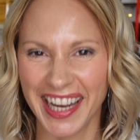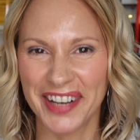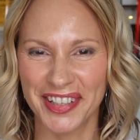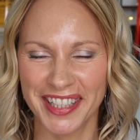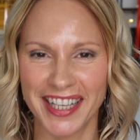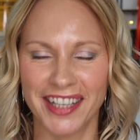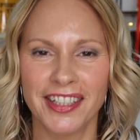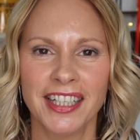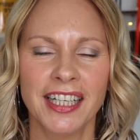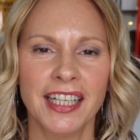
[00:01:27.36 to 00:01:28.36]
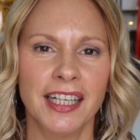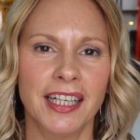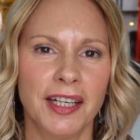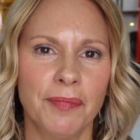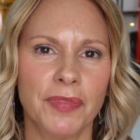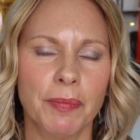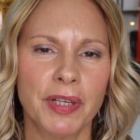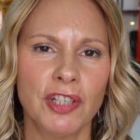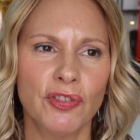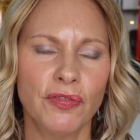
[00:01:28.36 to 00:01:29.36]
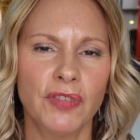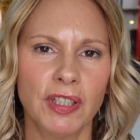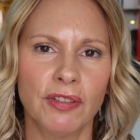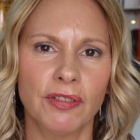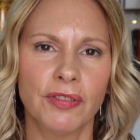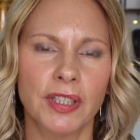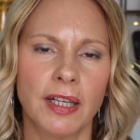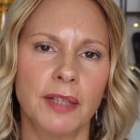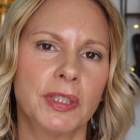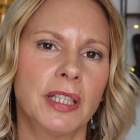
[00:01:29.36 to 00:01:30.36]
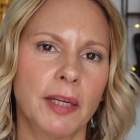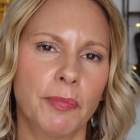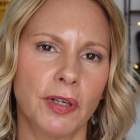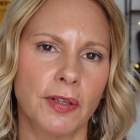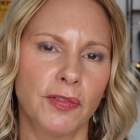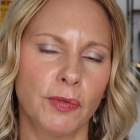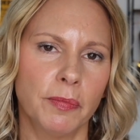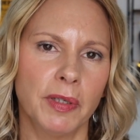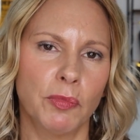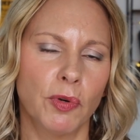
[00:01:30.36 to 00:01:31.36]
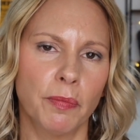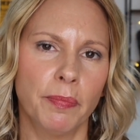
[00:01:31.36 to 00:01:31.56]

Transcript: area there. Um, but I do feel that I would like products with a bit more